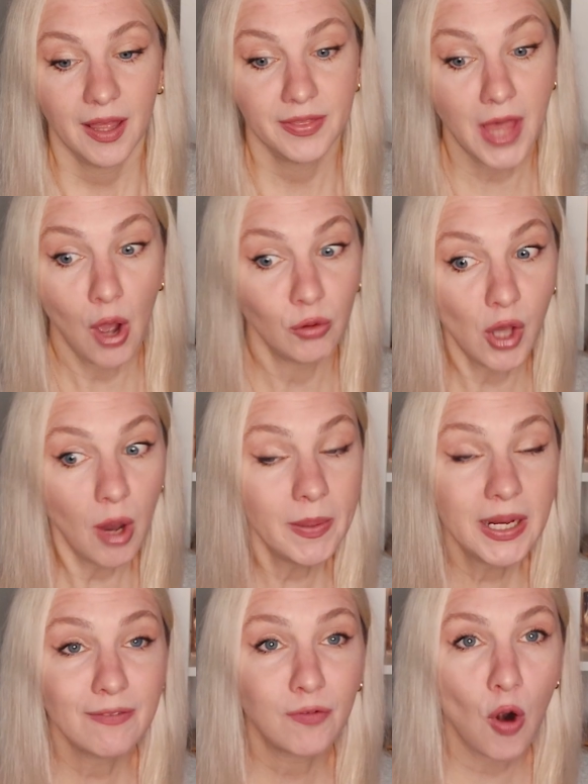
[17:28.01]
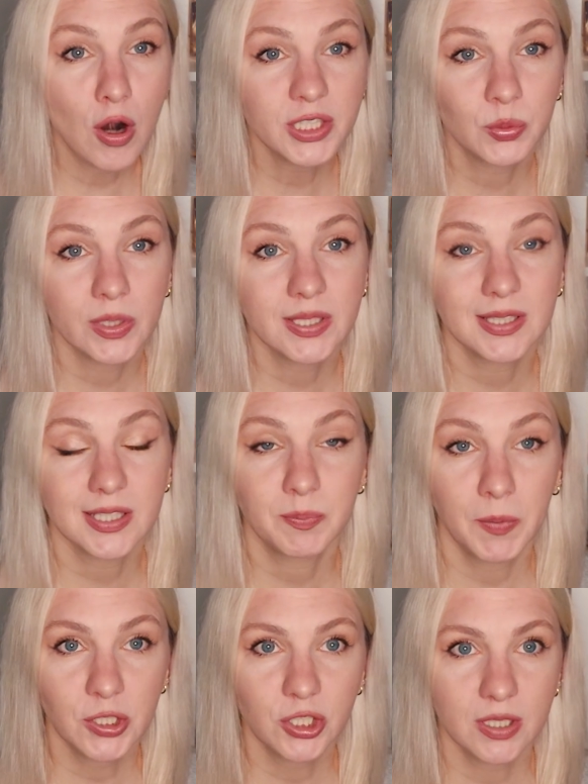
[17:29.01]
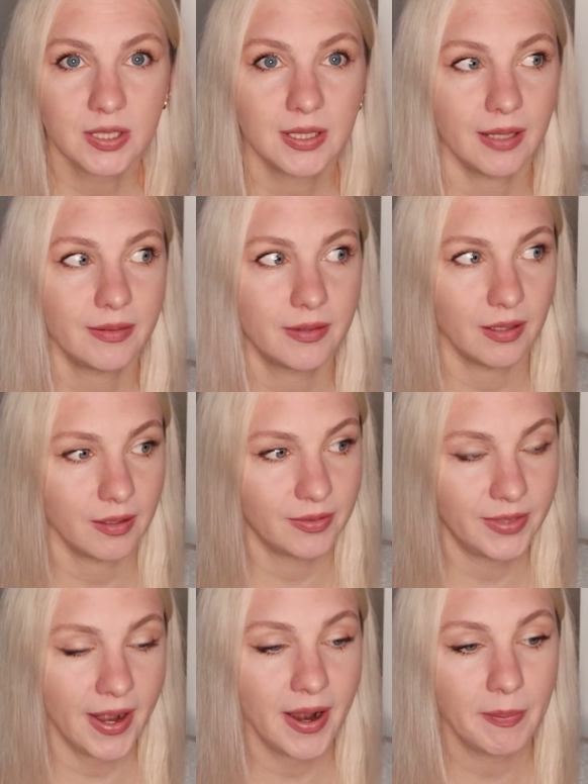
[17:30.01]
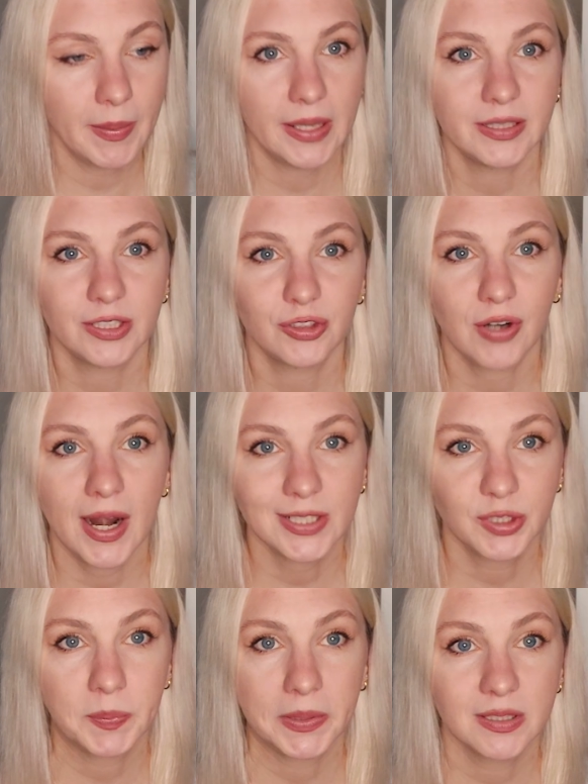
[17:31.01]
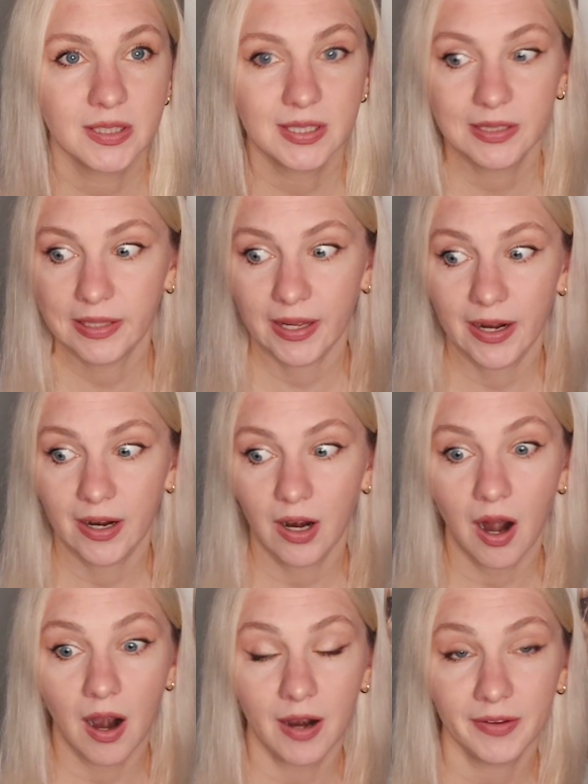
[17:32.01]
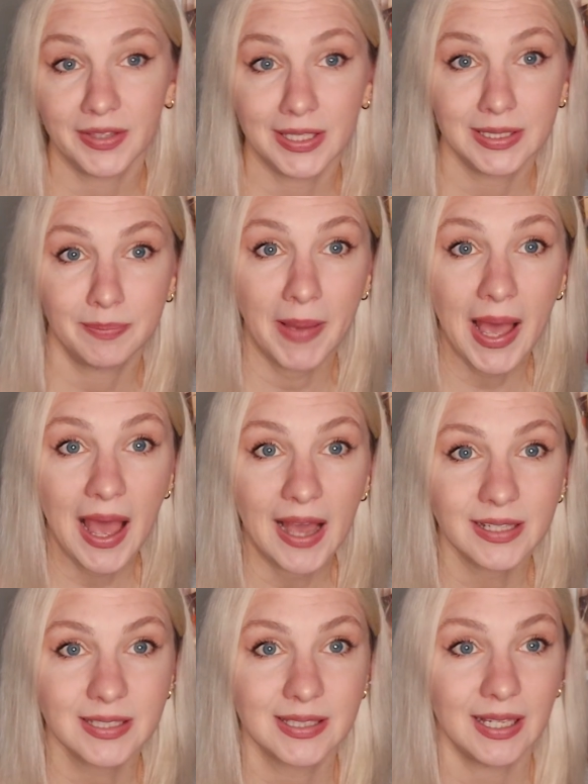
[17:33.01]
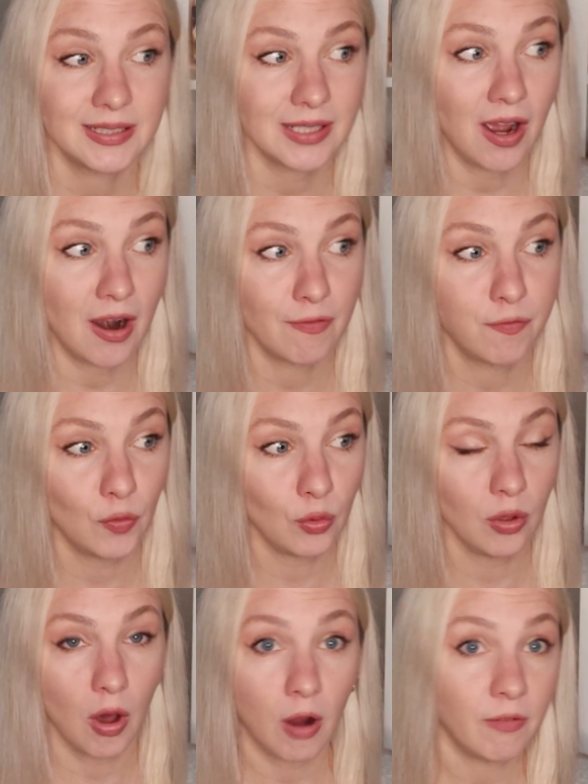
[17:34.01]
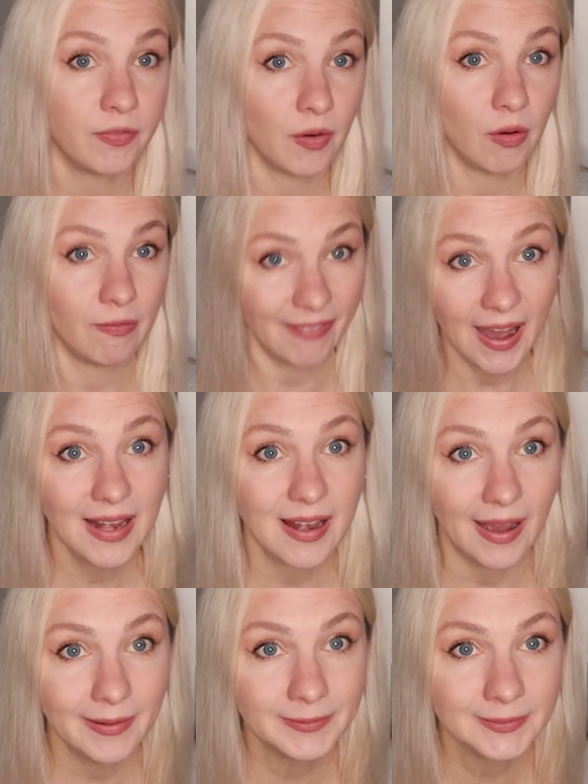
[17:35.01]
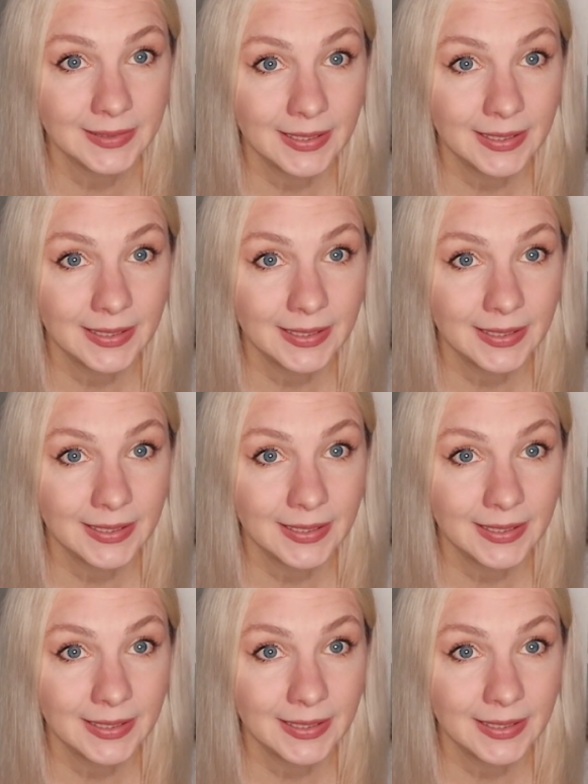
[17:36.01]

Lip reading: Now, nobody, of course, was suspicious that there by the trash bins there are these bags that are full of Valya.